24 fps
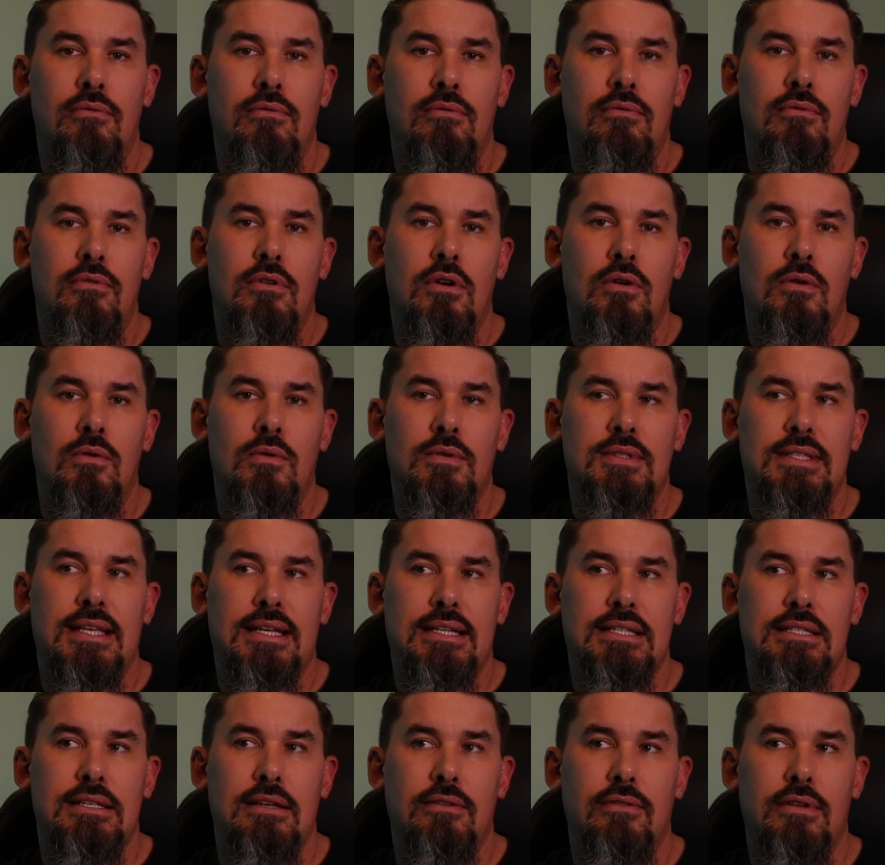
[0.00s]
those
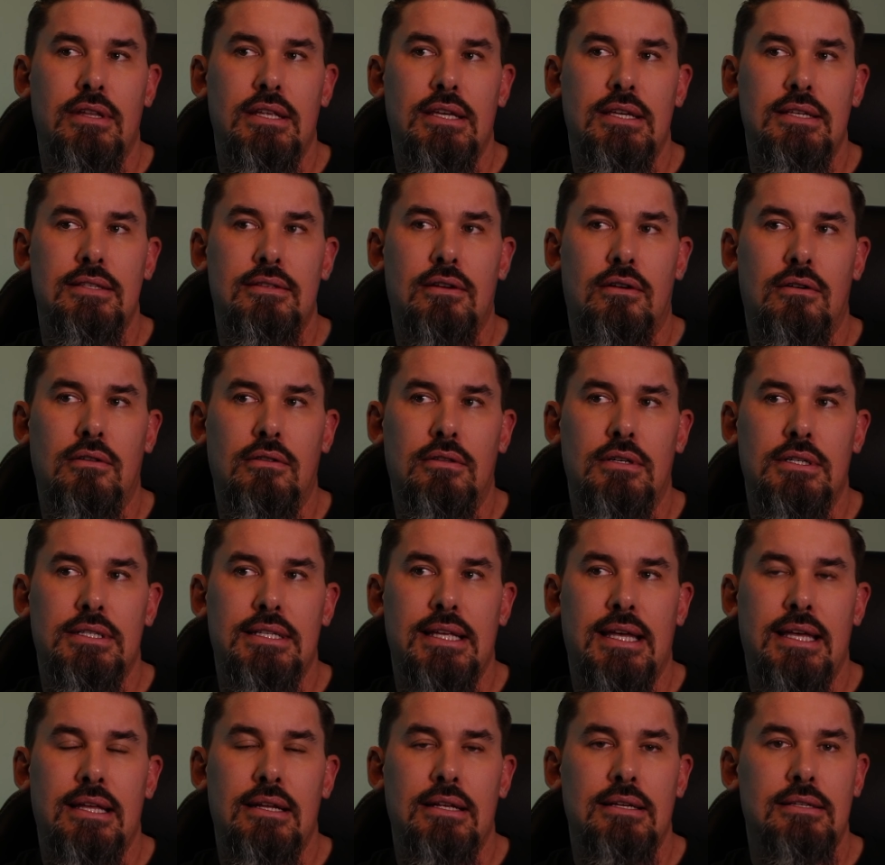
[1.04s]
activities are
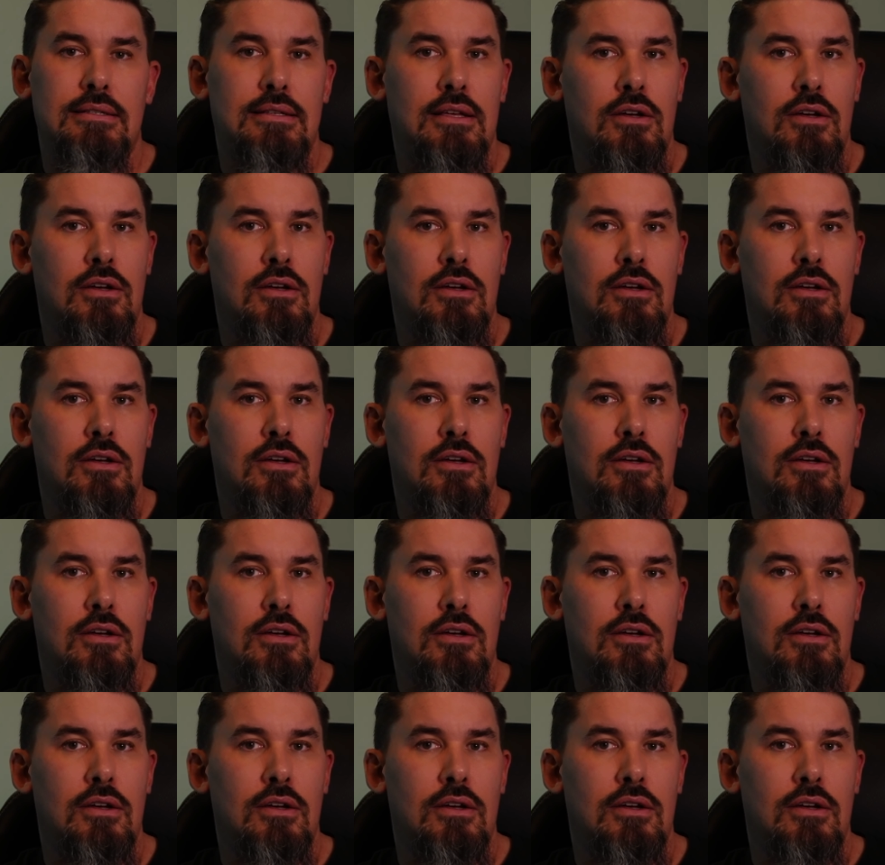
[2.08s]
looked at as